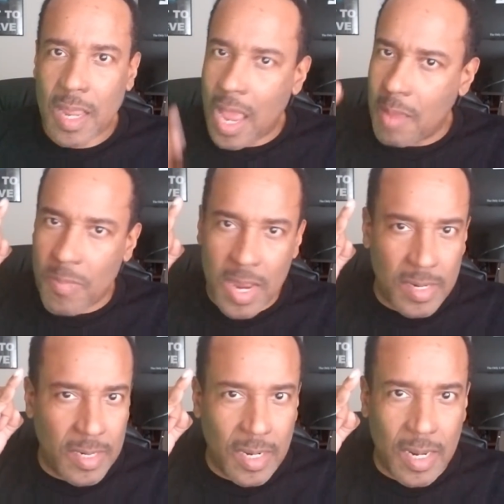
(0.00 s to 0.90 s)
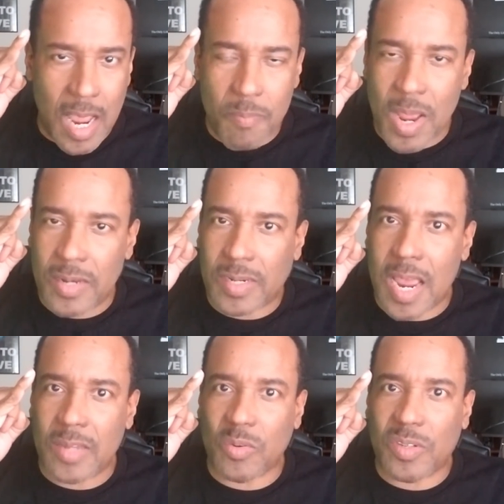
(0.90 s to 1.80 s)
I admonish again, I admonish
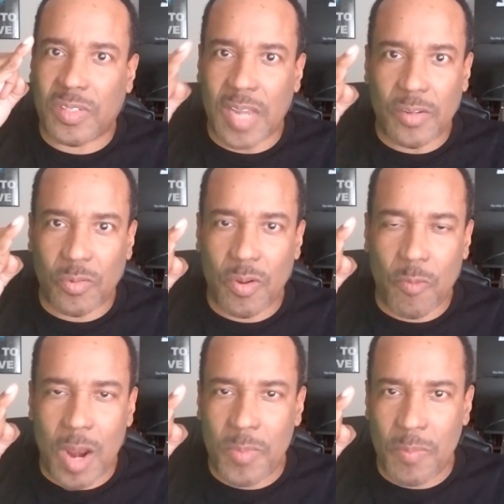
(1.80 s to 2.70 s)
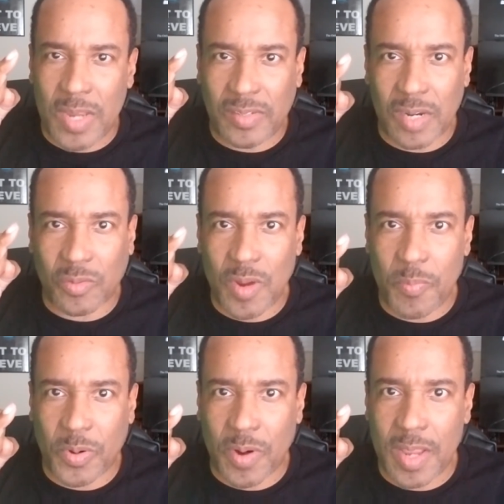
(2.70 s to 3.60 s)
guys who are sexual what I mean by sexual
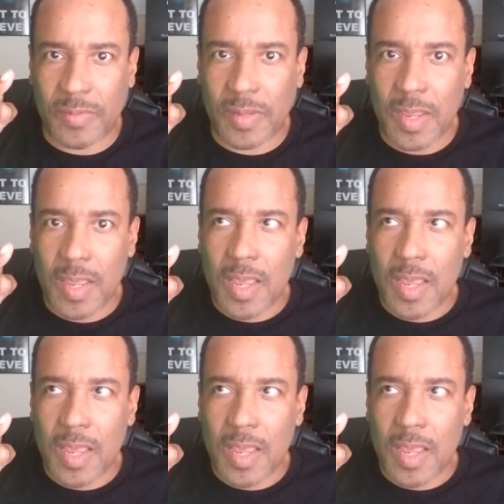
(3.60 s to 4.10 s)
hypocrites,